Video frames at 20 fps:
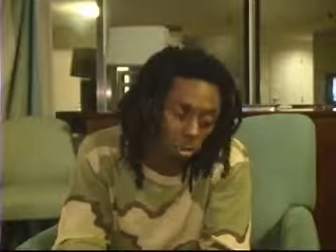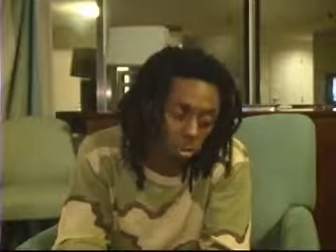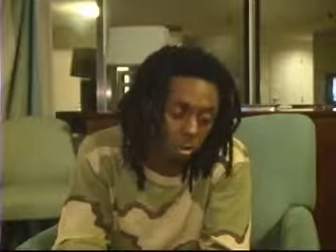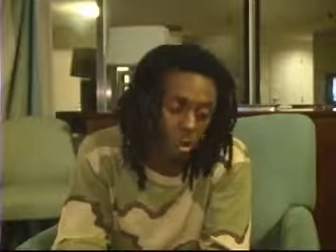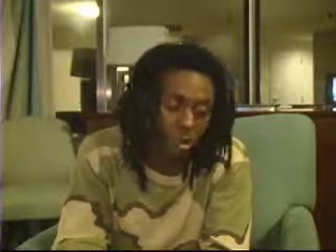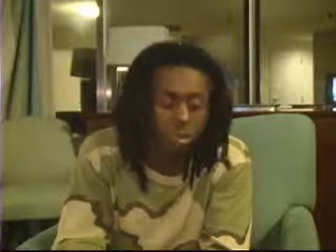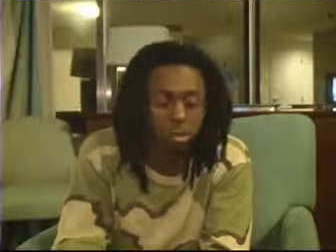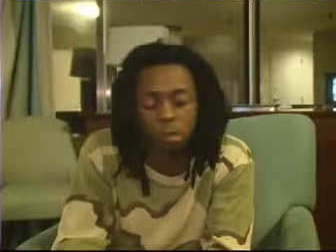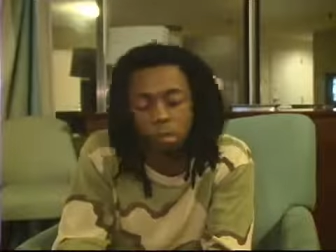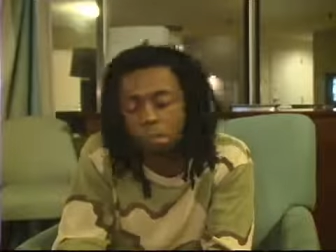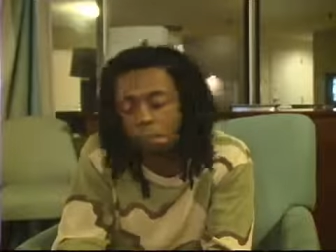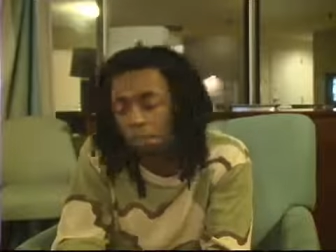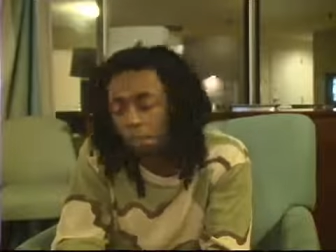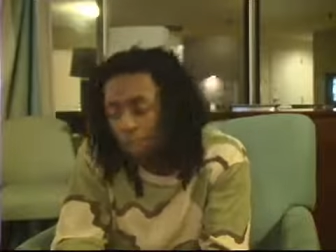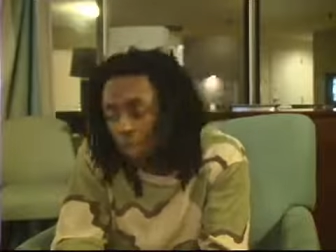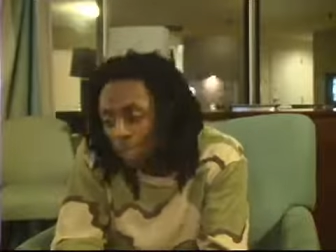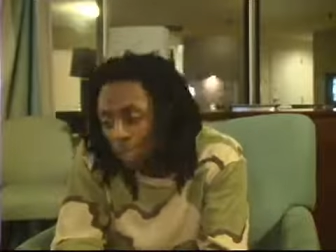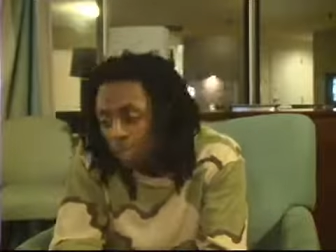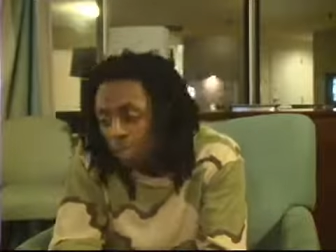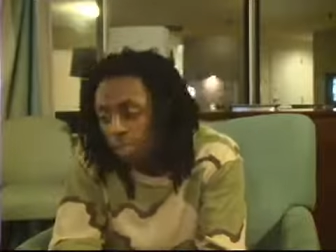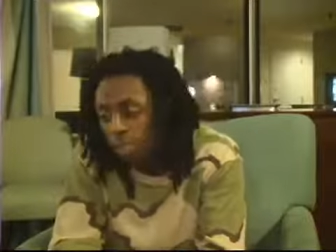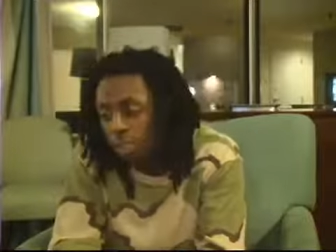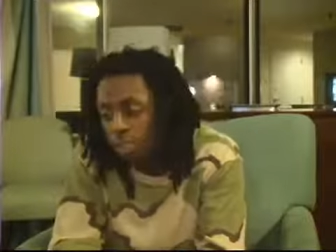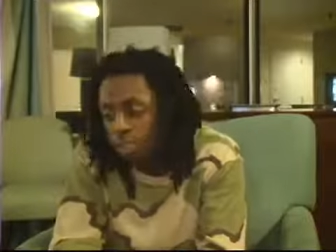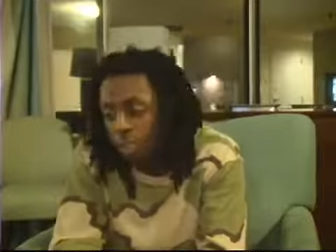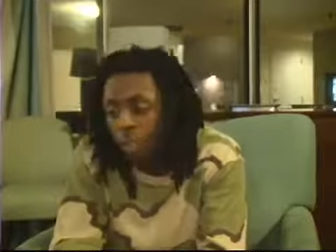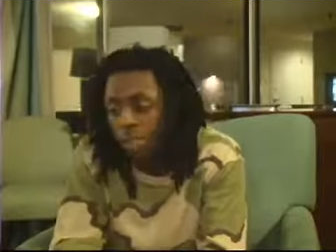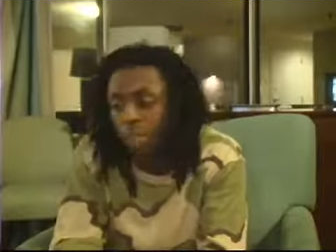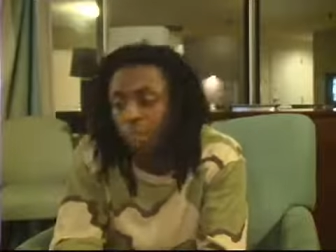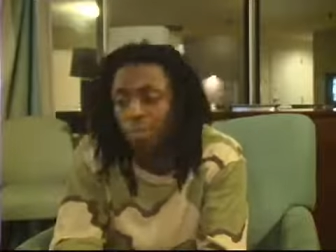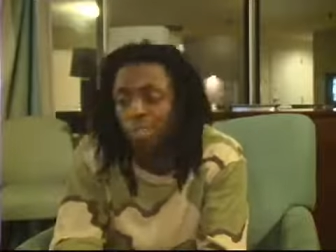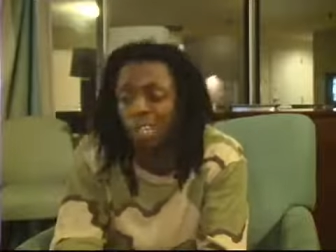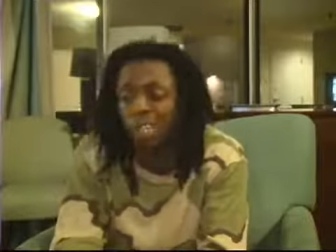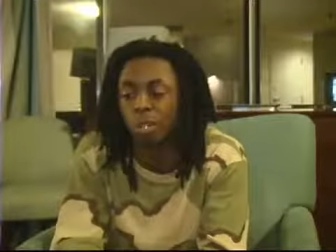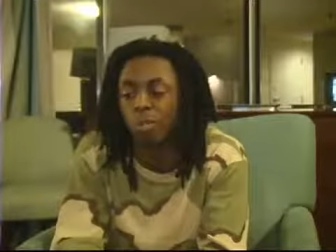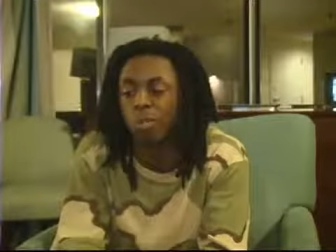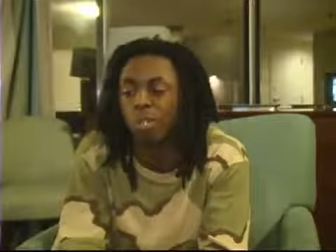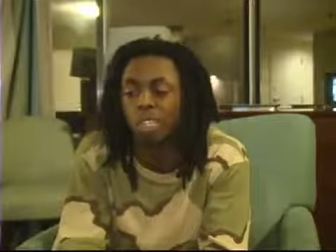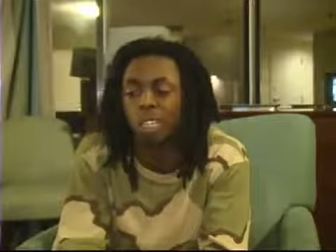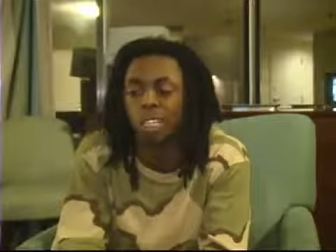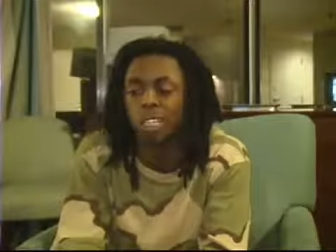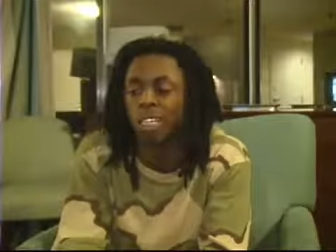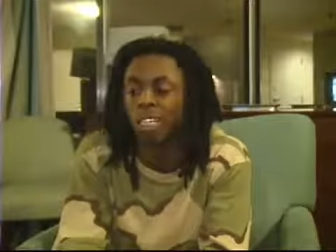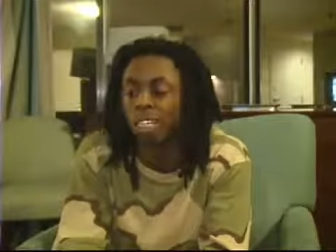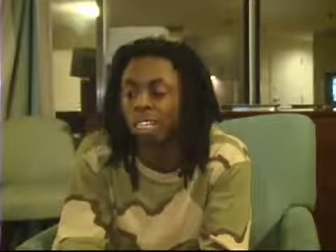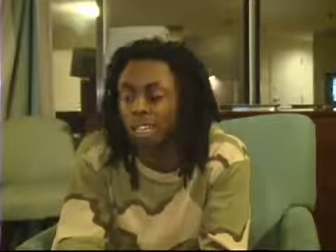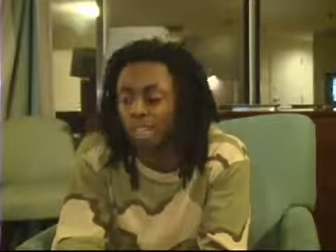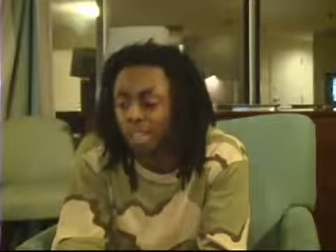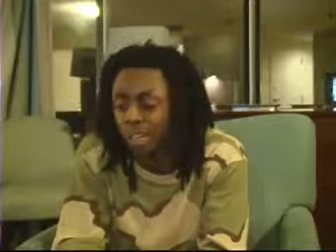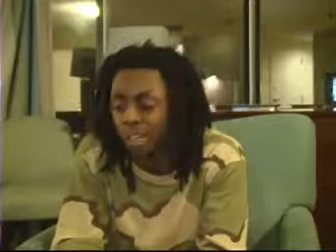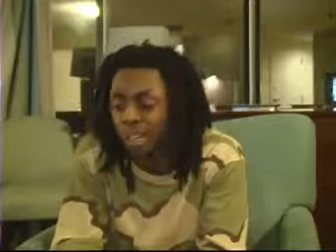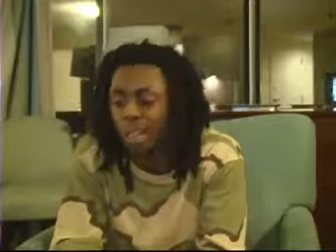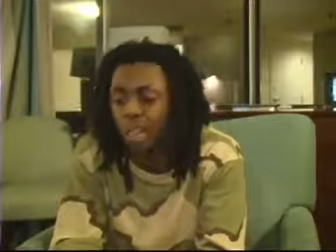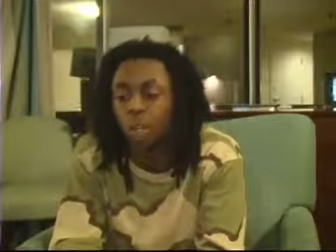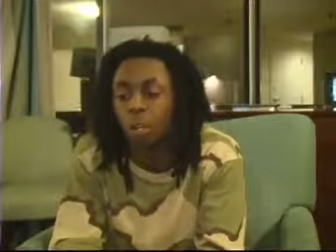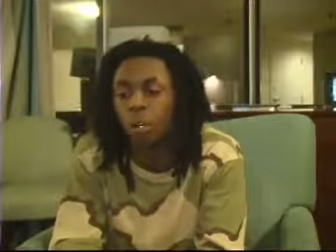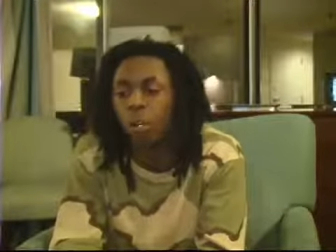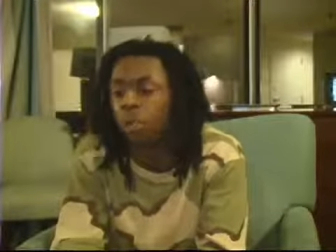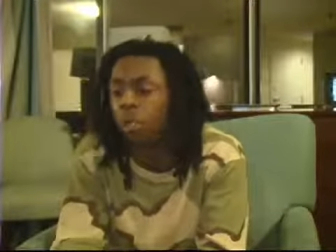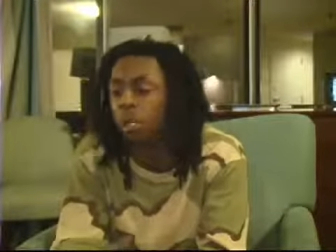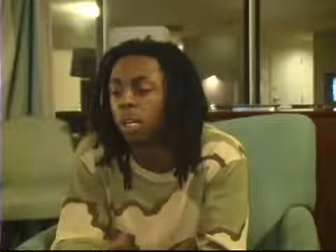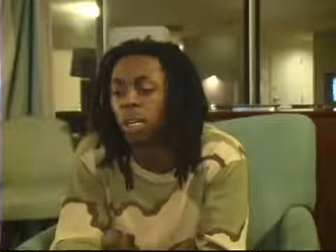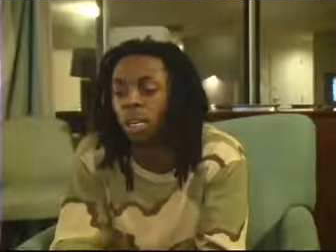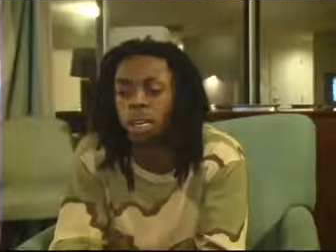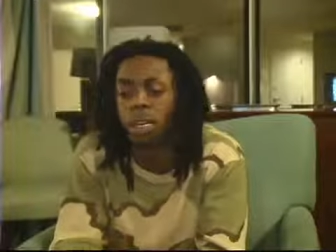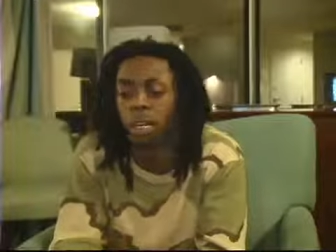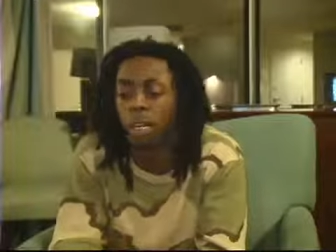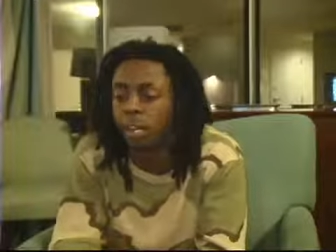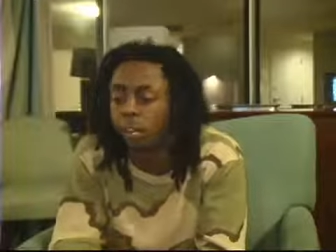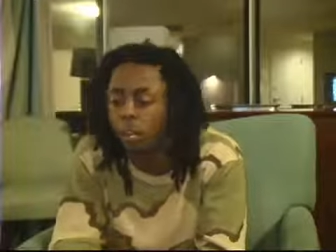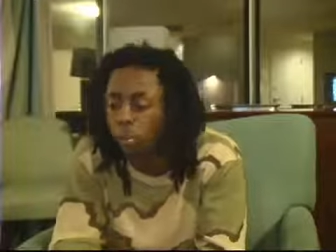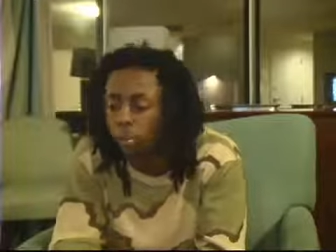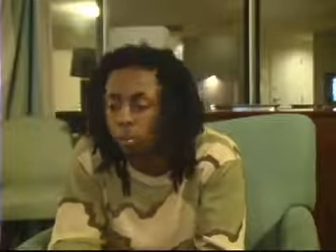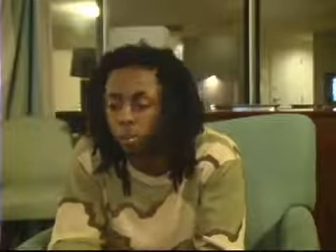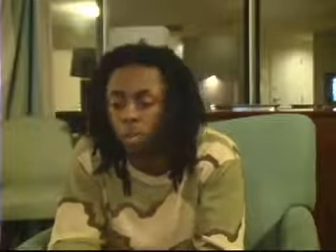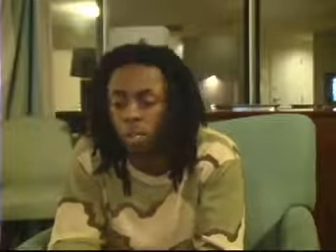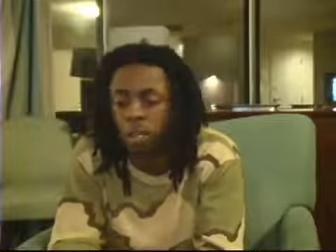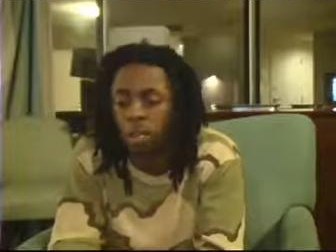That's what you need on your team. Check what they done did, who they done help.